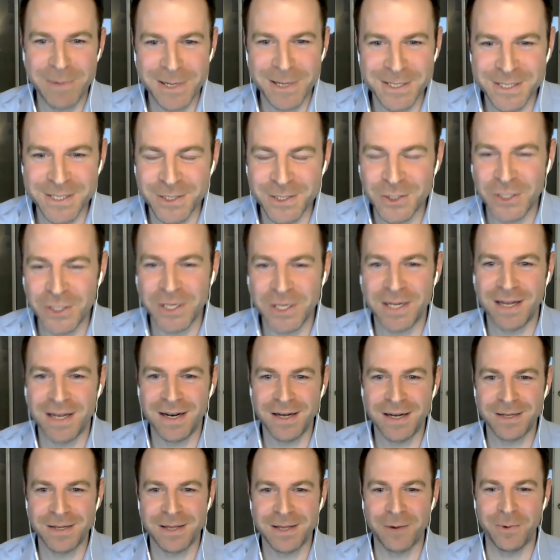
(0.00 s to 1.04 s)
T-bills and chill. I
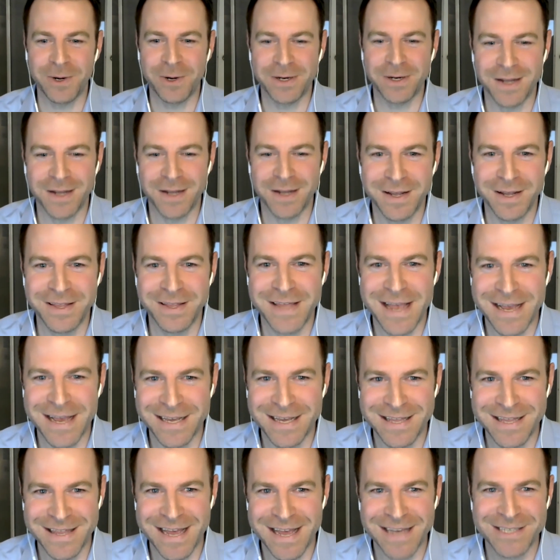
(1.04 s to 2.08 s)
like that one.
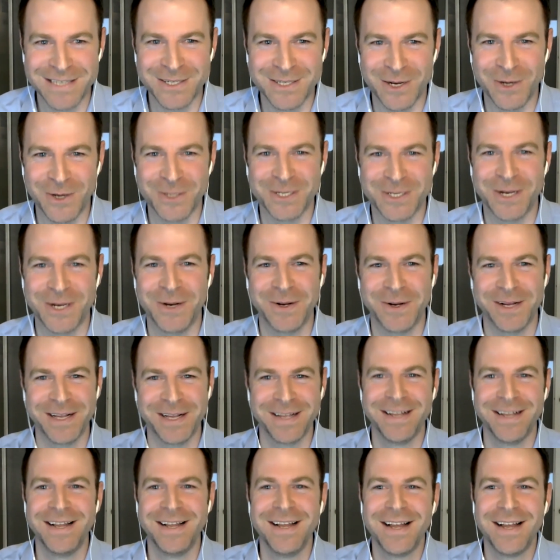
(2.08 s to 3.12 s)
Thanks, Ozo.